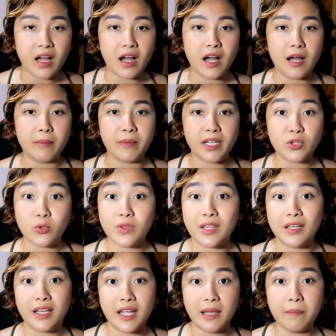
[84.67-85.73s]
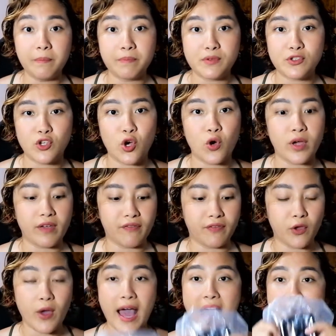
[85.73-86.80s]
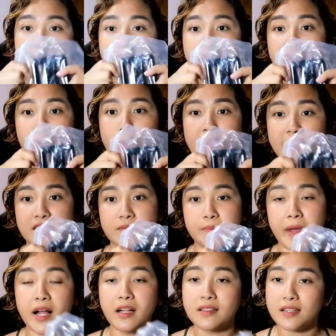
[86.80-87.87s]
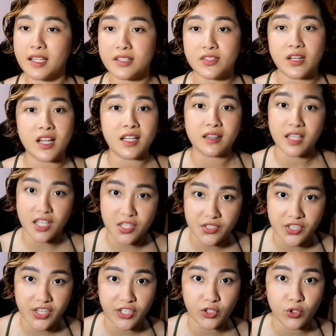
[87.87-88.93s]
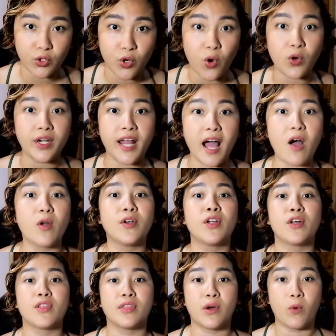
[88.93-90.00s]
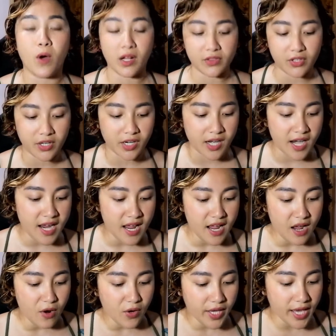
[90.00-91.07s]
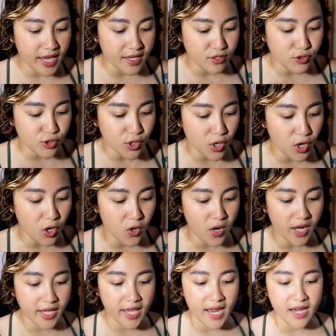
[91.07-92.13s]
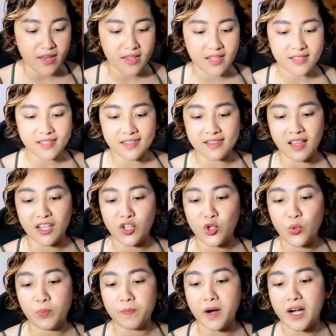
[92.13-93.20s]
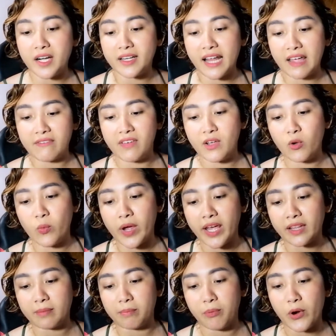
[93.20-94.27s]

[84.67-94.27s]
into the deep. So if you have a weight belt, it's a lot easier to go down the water. Okay, so again, this is the Yupard diving weight,